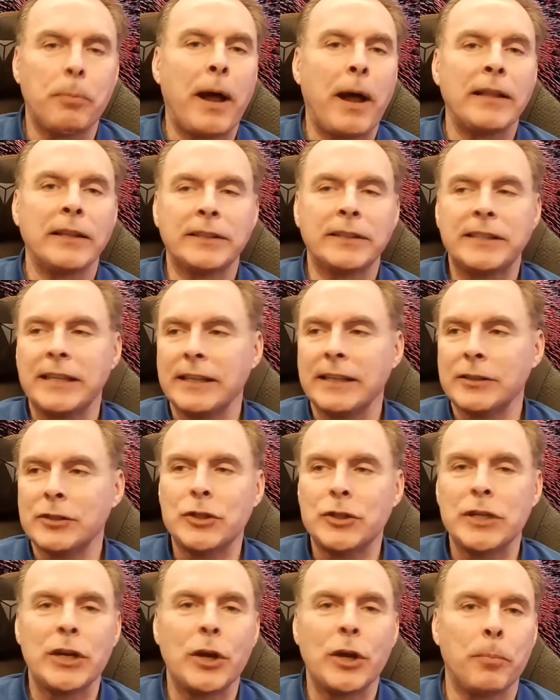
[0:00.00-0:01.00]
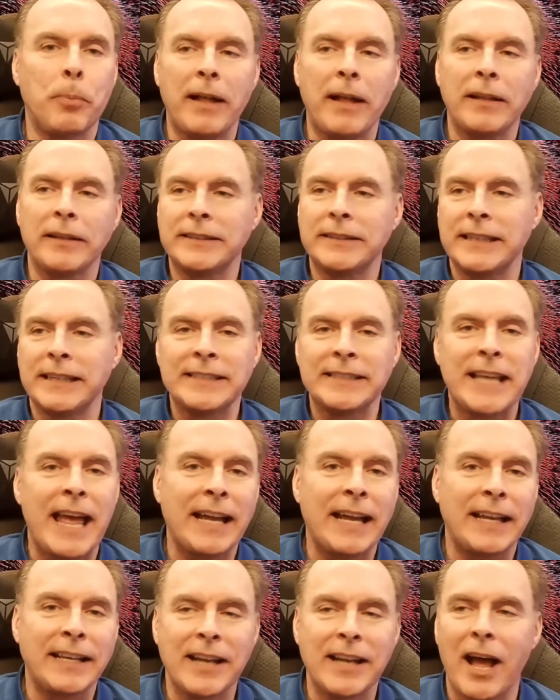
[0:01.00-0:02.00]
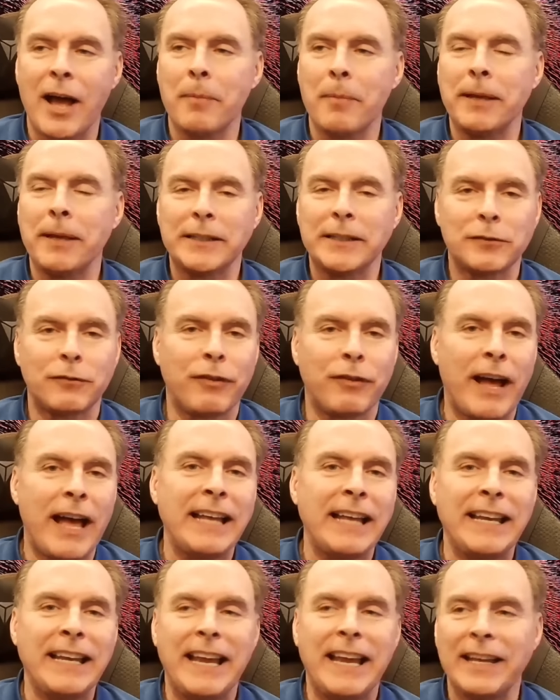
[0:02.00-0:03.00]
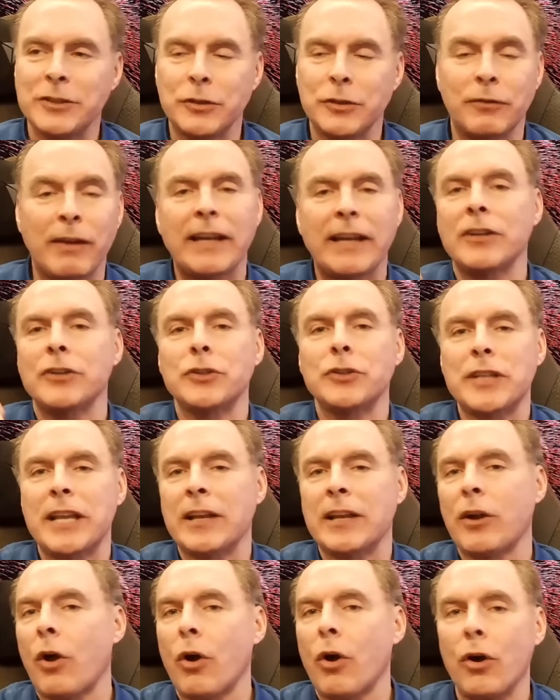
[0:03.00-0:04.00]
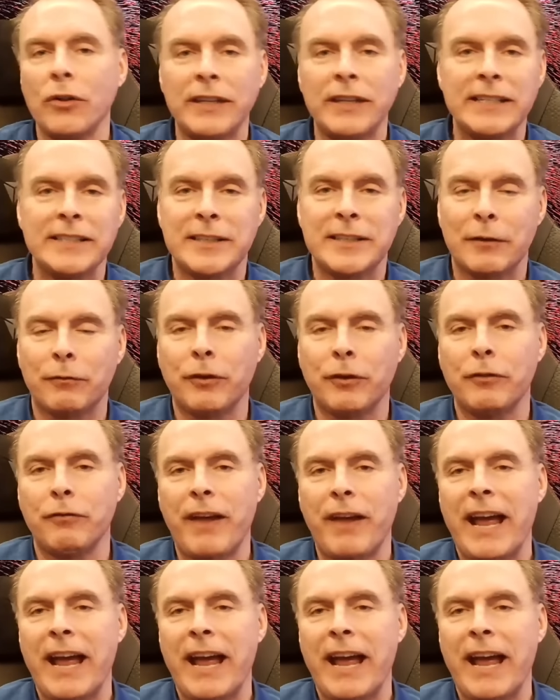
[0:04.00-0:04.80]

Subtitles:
politics, geopolitics, economics, finance. You've got to understand all these different